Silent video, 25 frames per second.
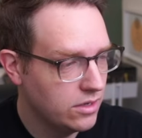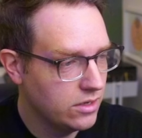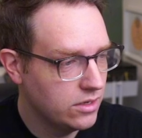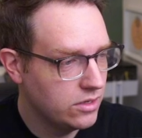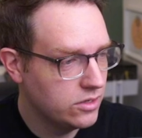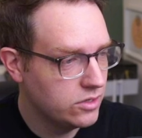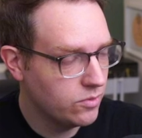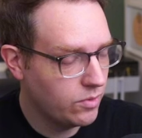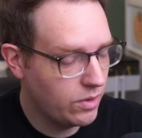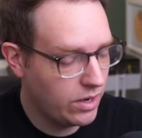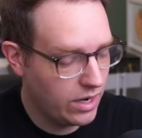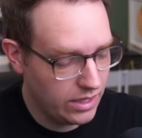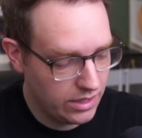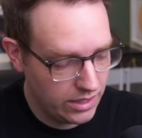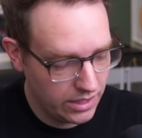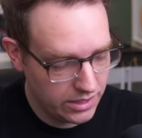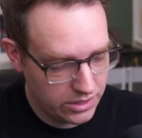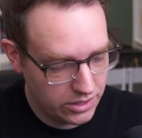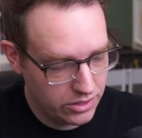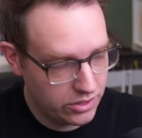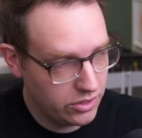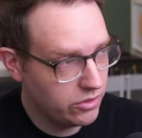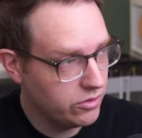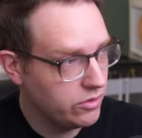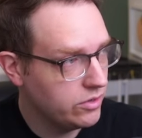So what I like
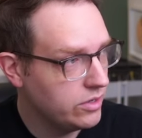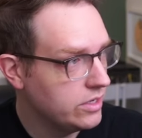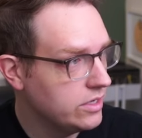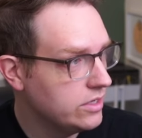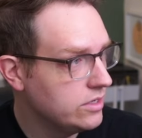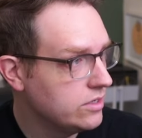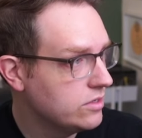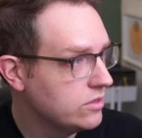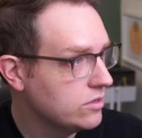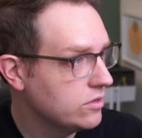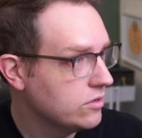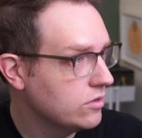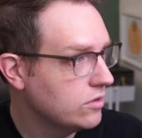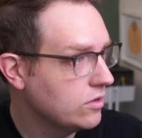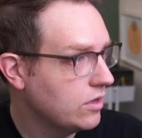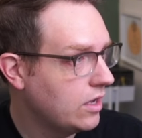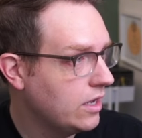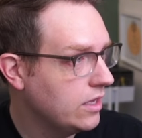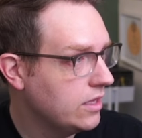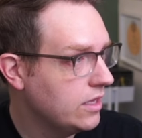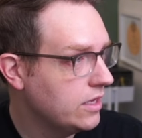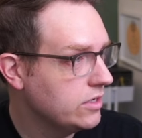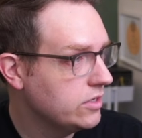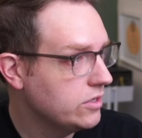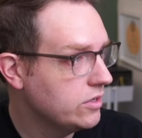to do is I
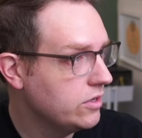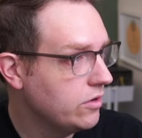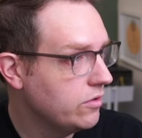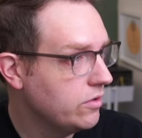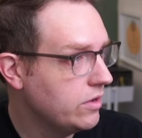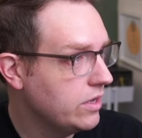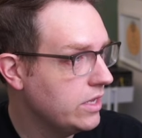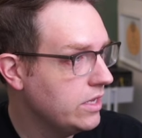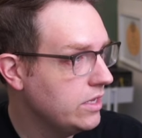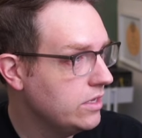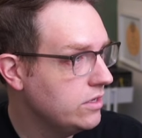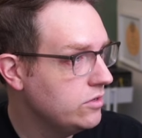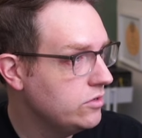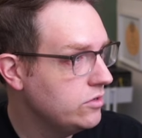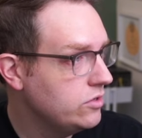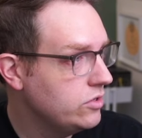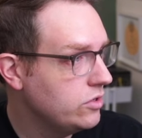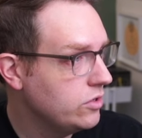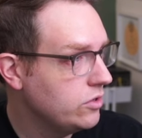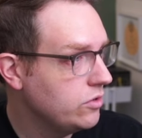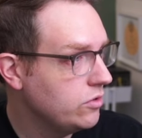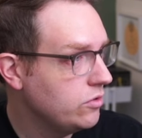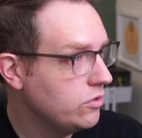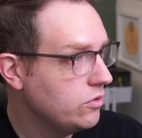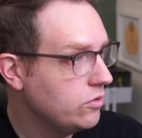like to go
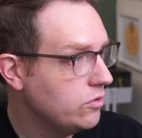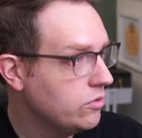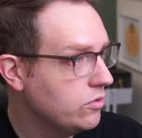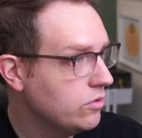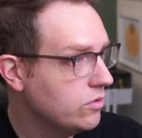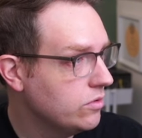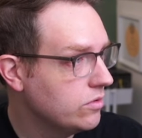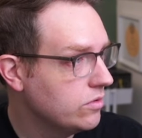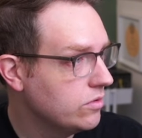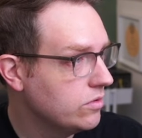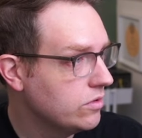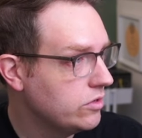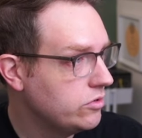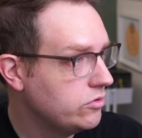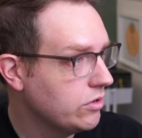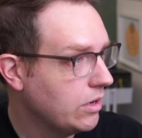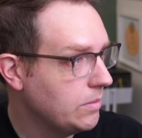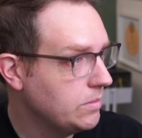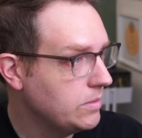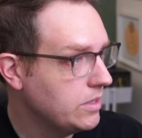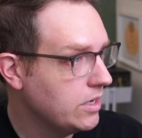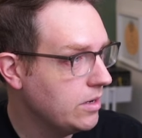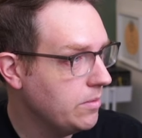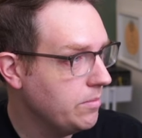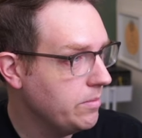into the drop
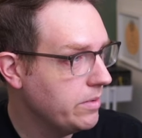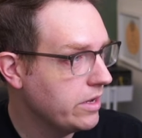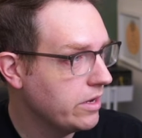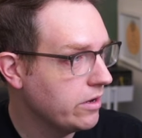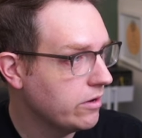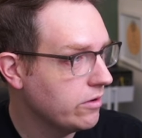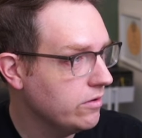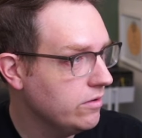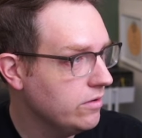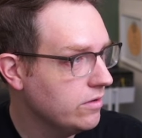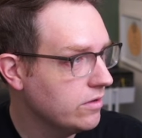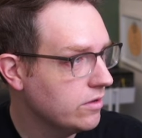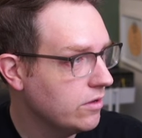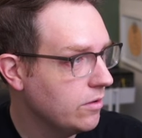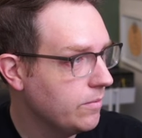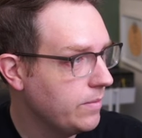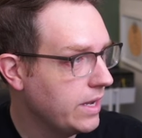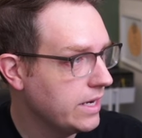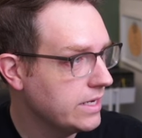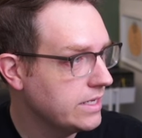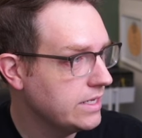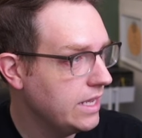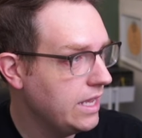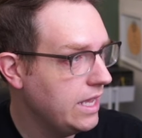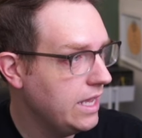down up here, go
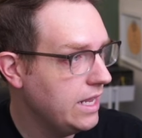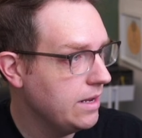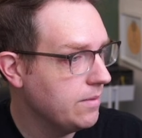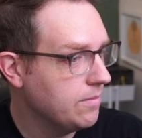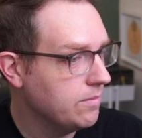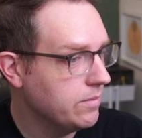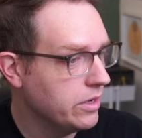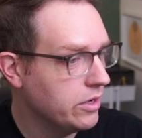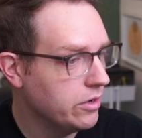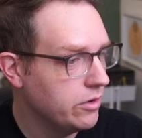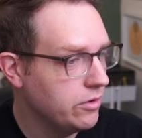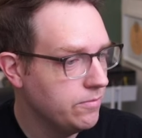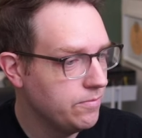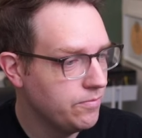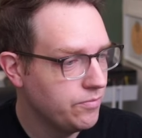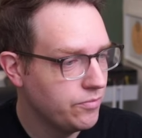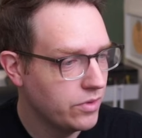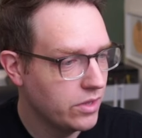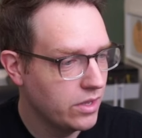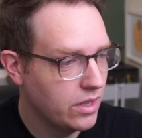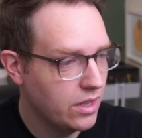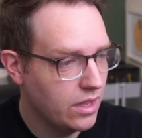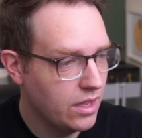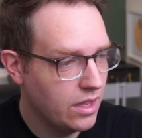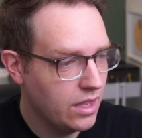back to edit mode,
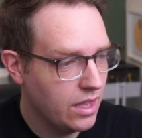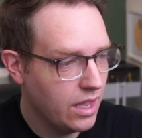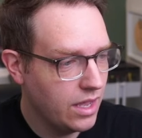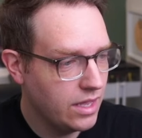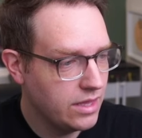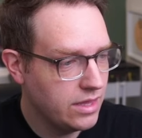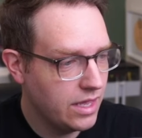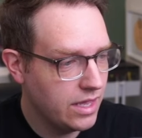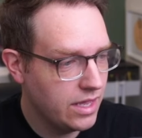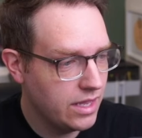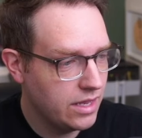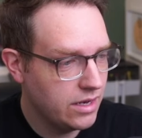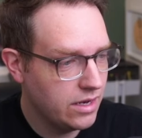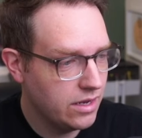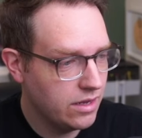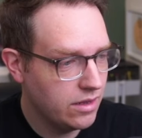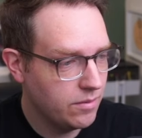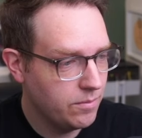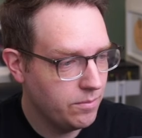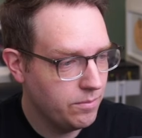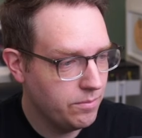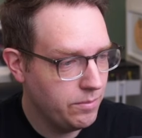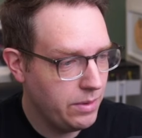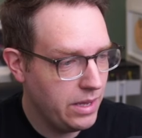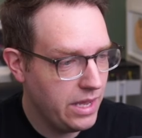and then
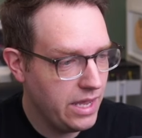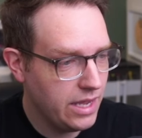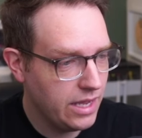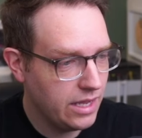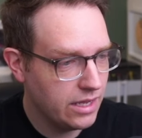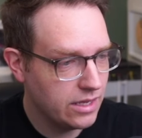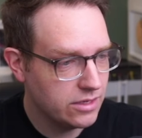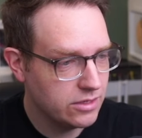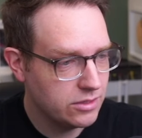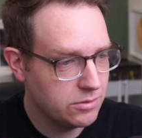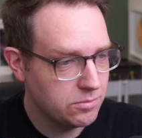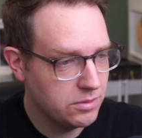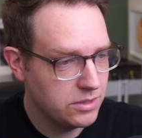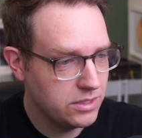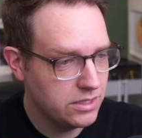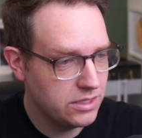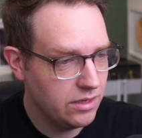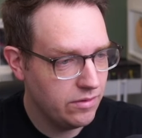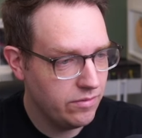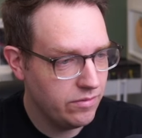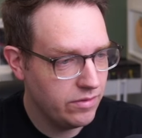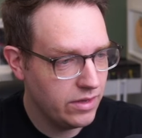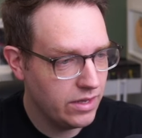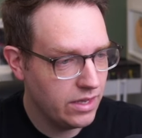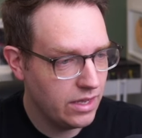pick
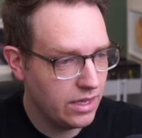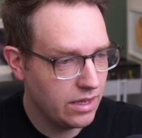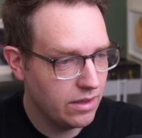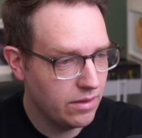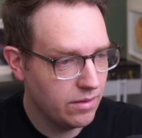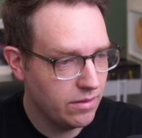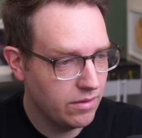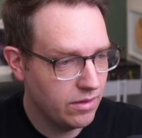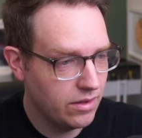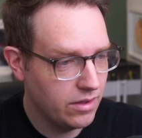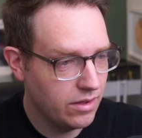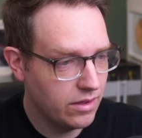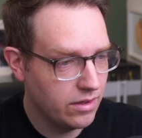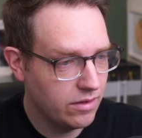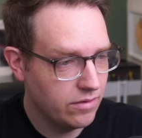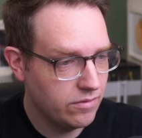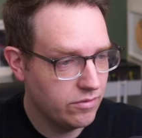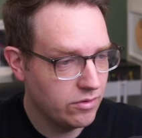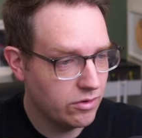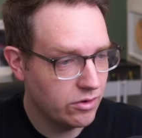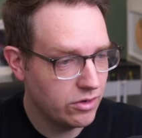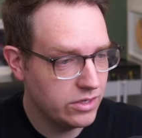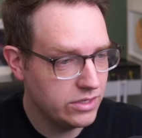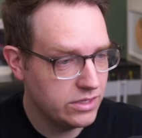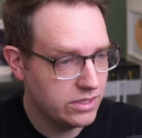specific
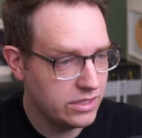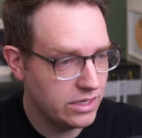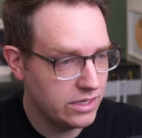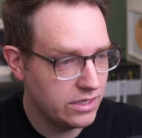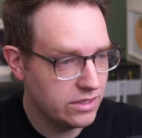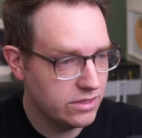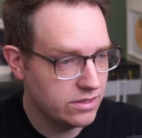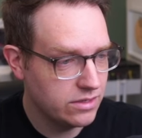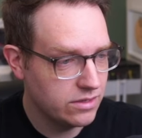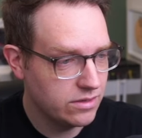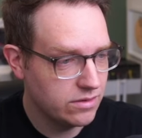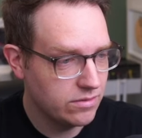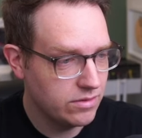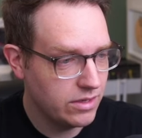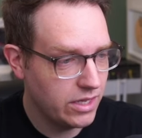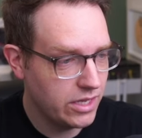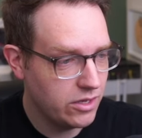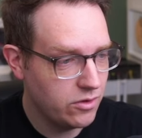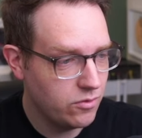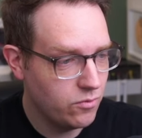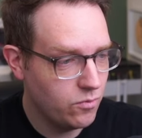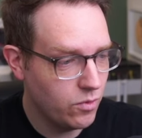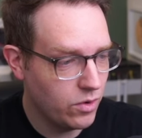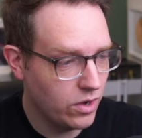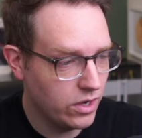vertices that
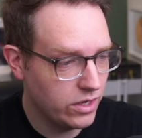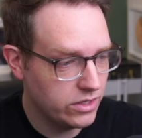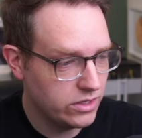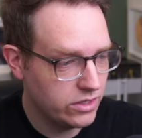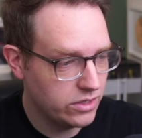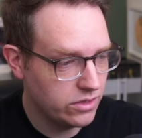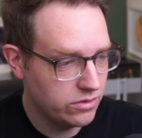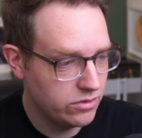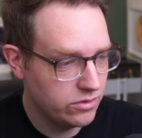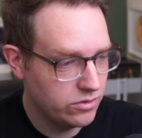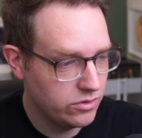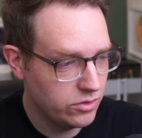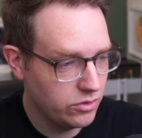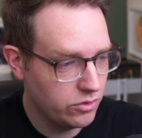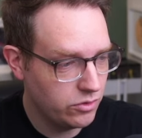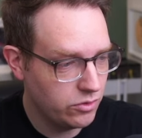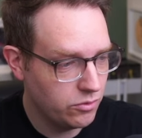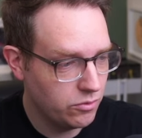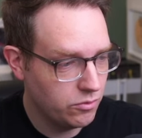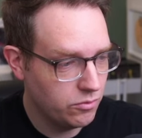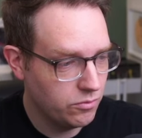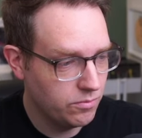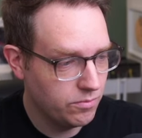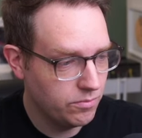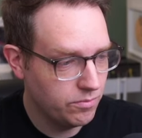you want
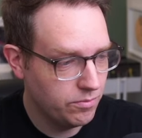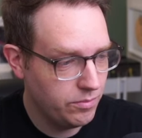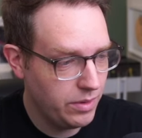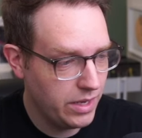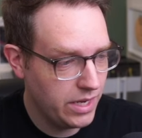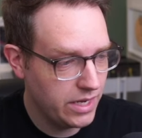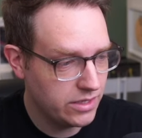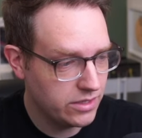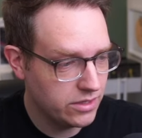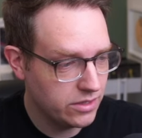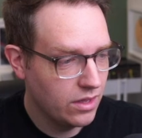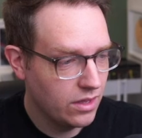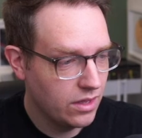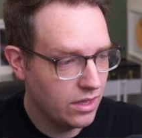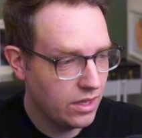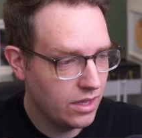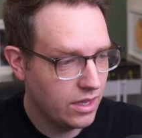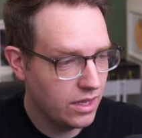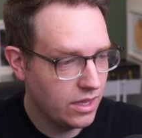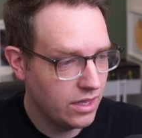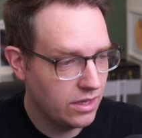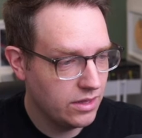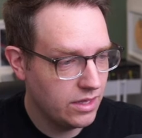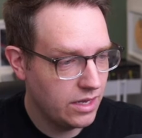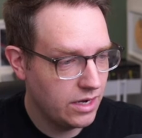to paint.
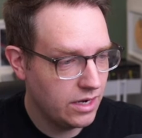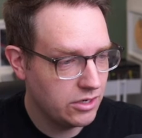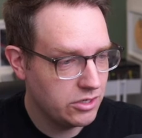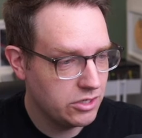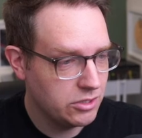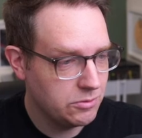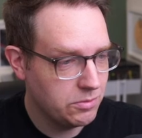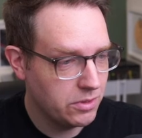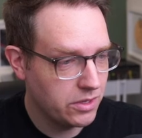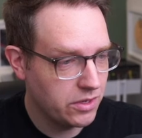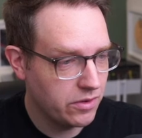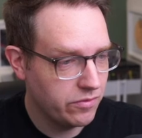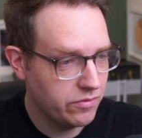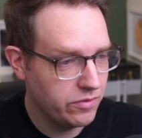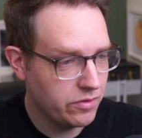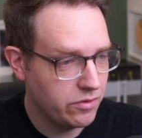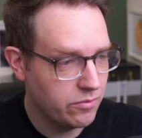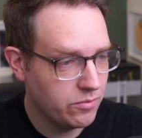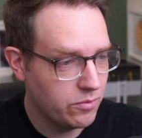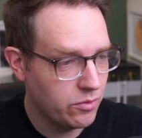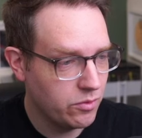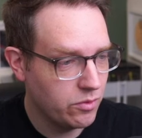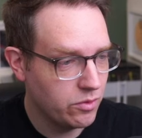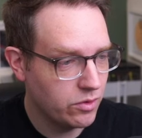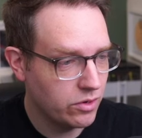And then I'll just pick a few
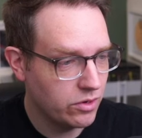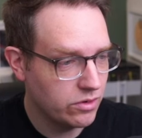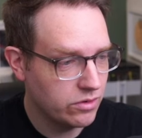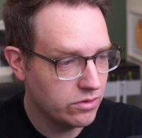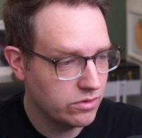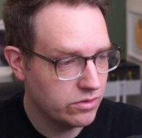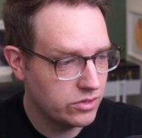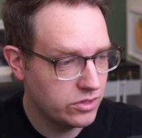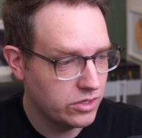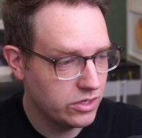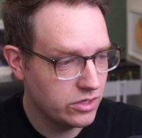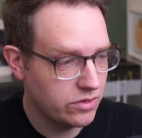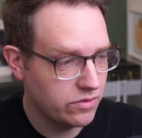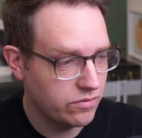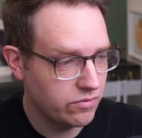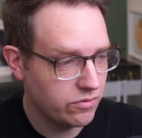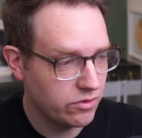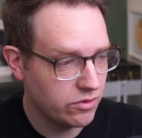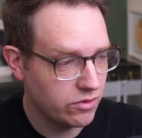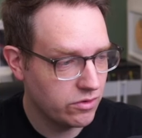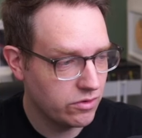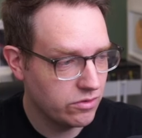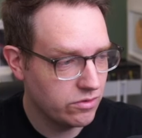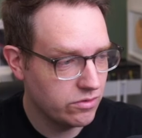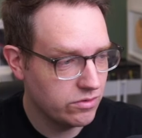more just
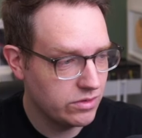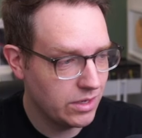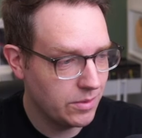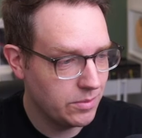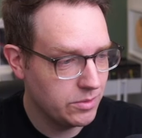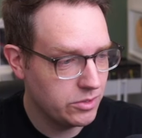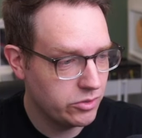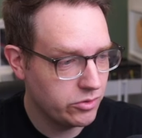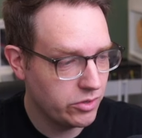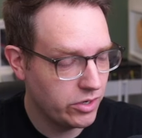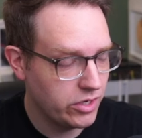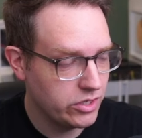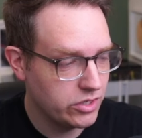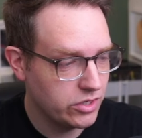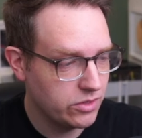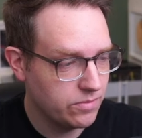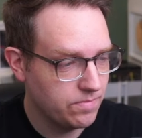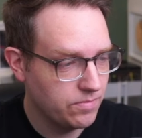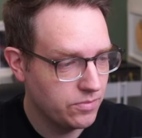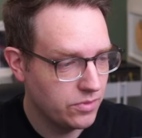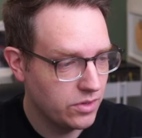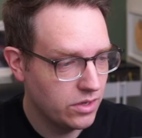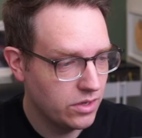for demonstration.